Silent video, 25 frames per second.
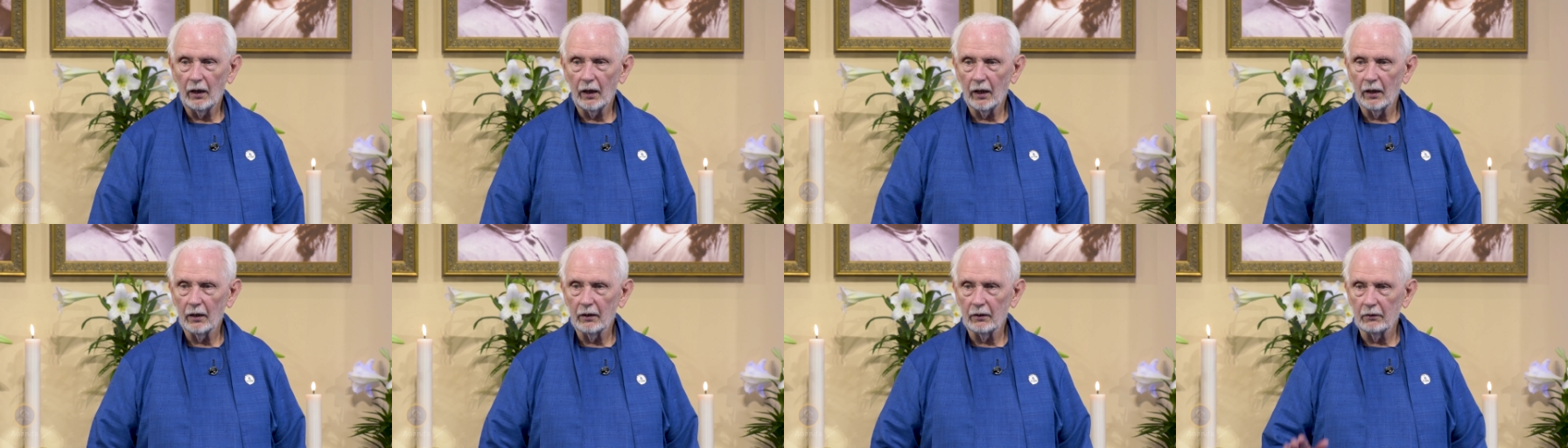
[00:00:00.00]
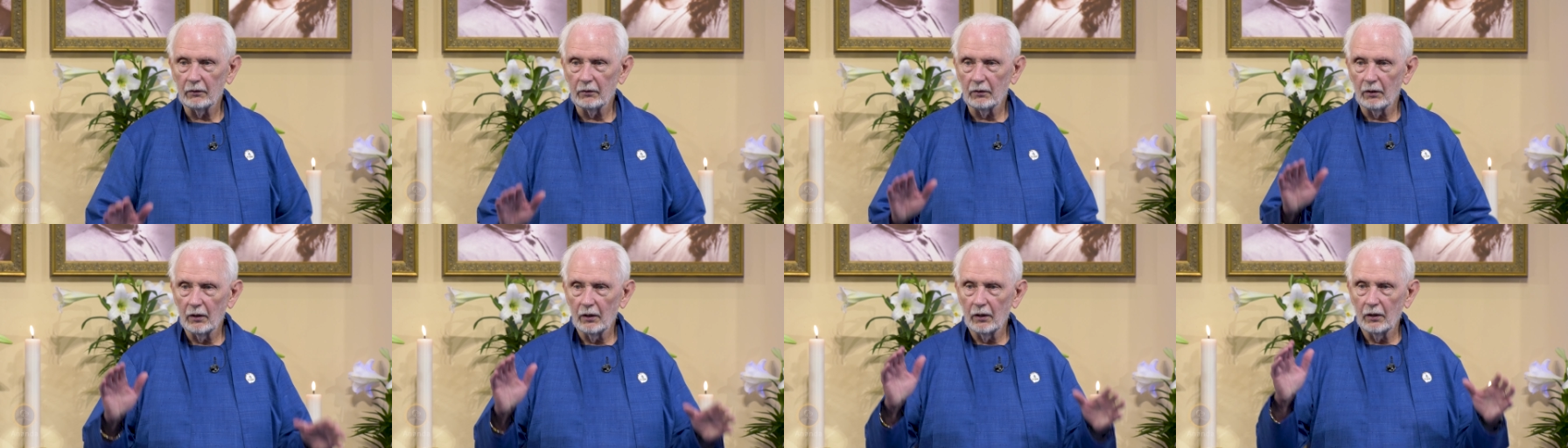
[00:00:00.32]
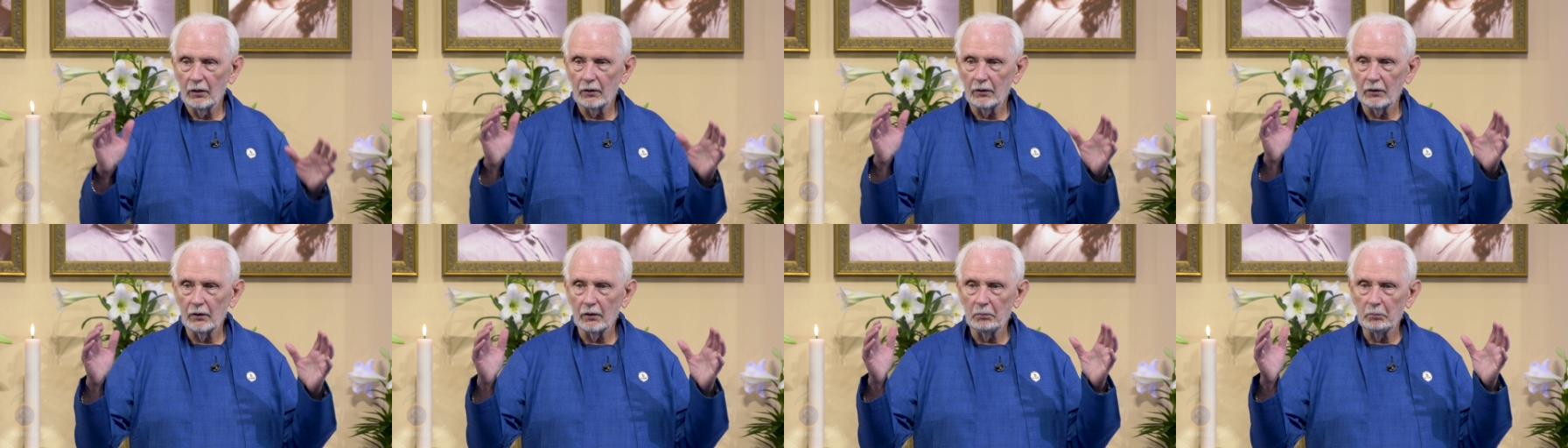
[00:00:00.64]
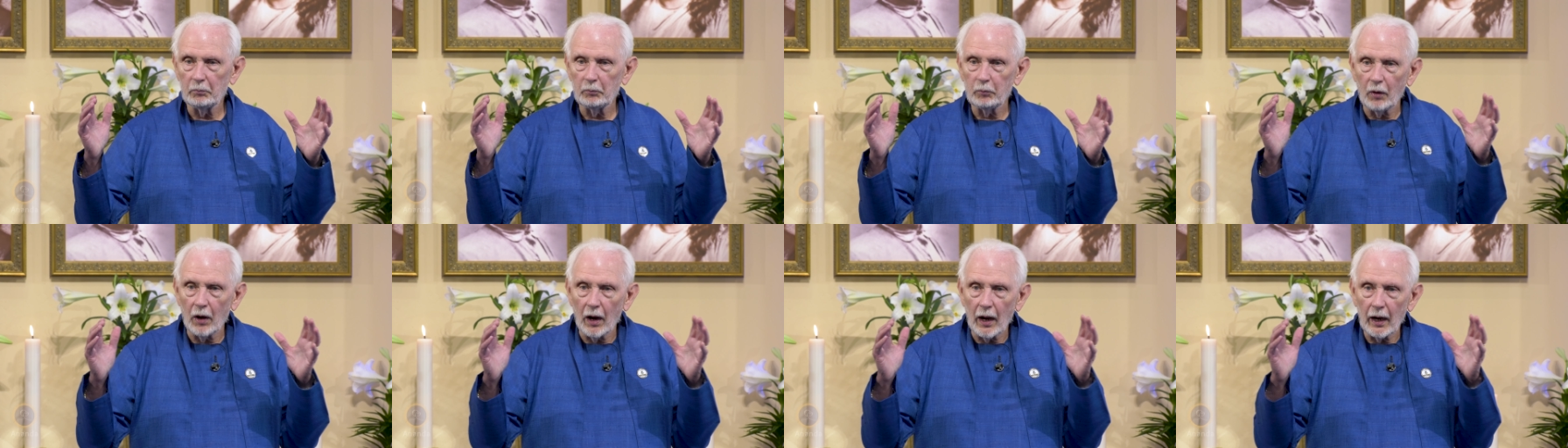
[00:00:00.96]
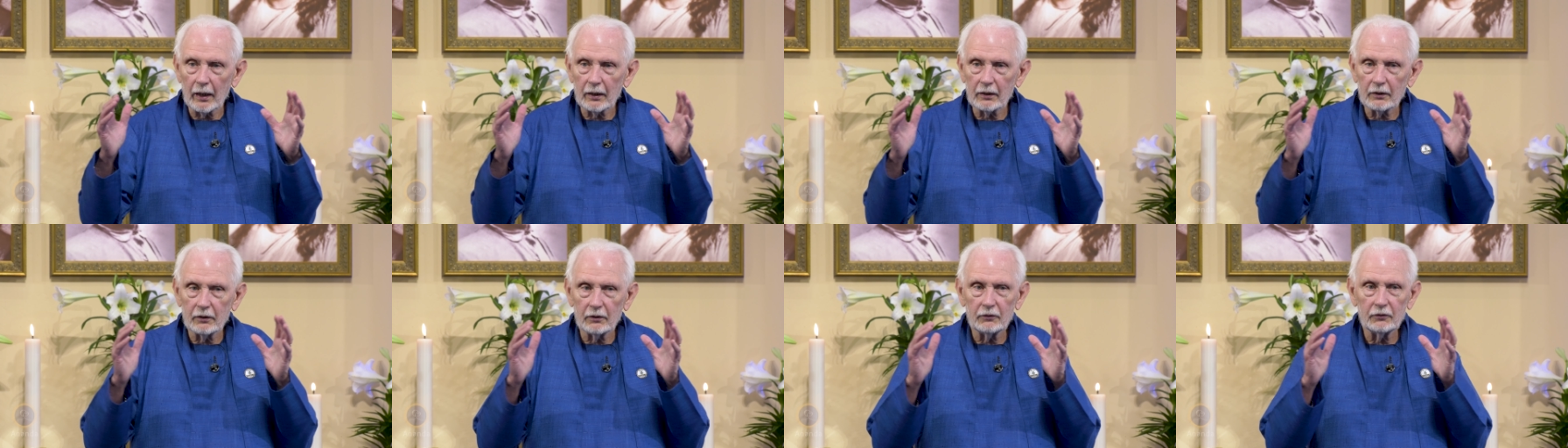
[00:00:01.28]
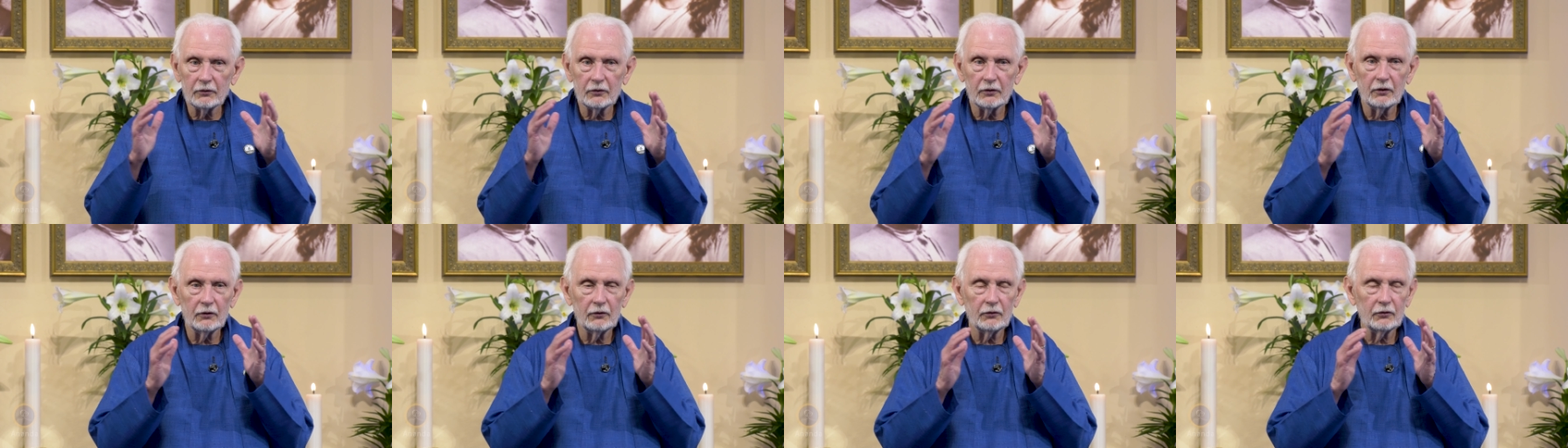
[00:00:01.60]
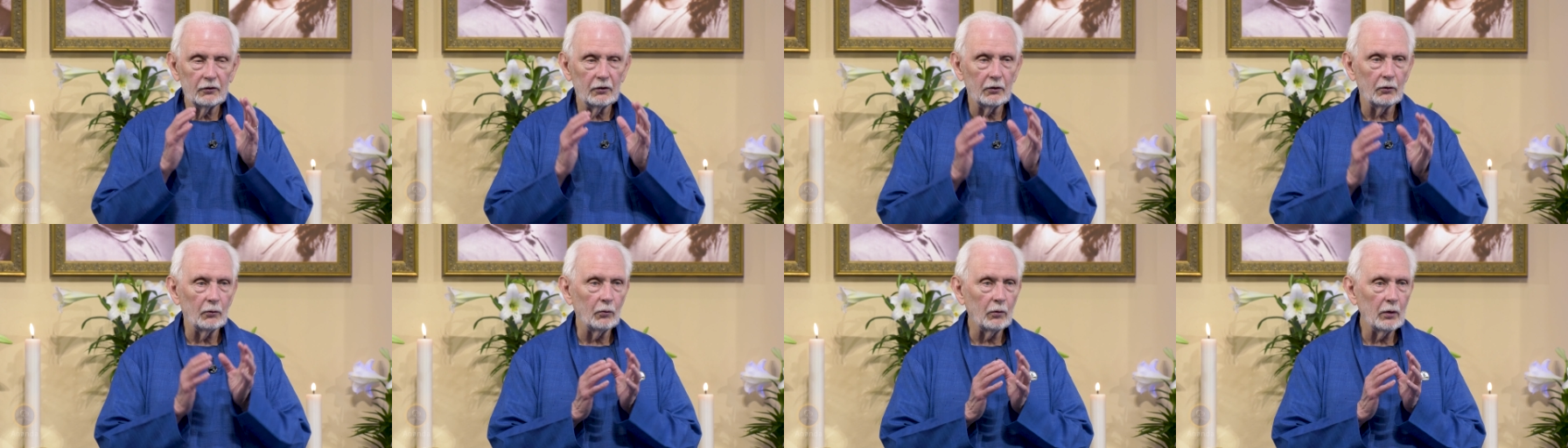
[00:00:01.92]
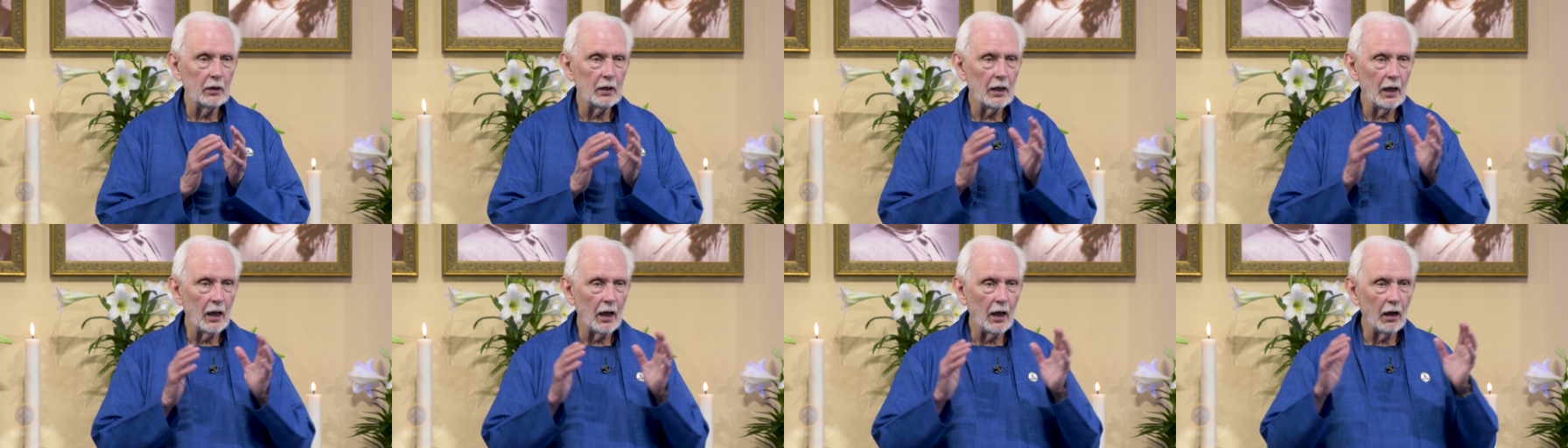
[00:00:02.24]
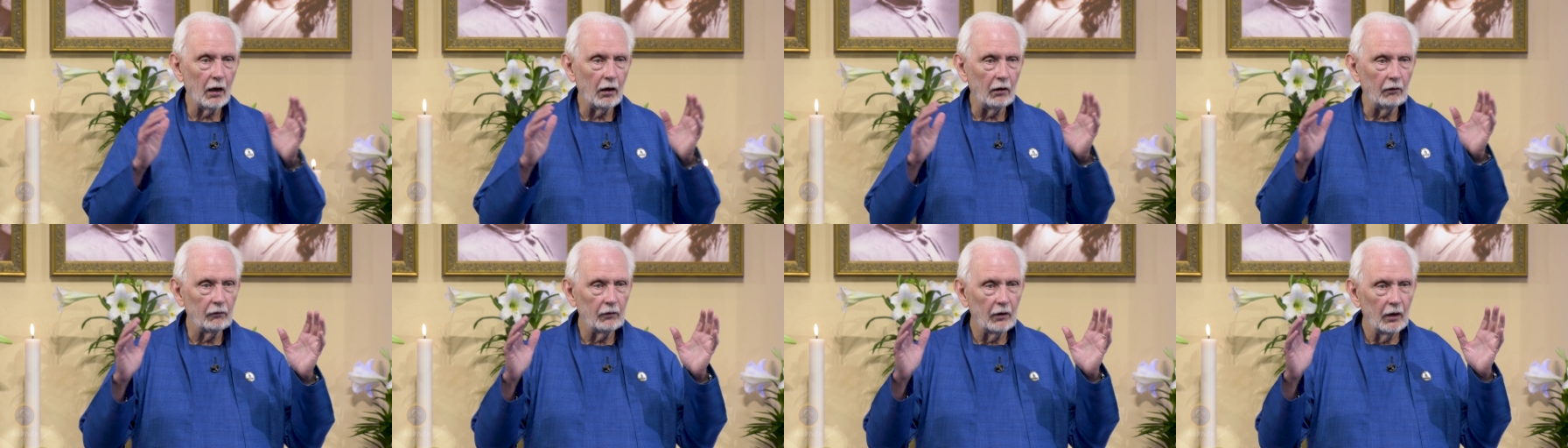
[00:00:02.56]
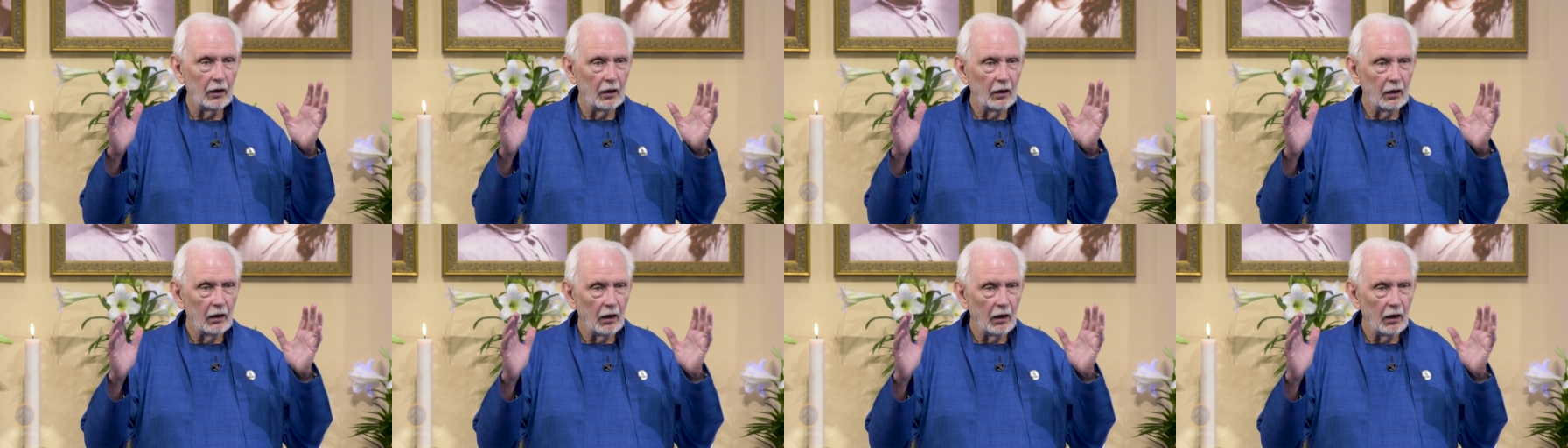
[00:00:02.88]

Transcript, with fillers: And the practices that we have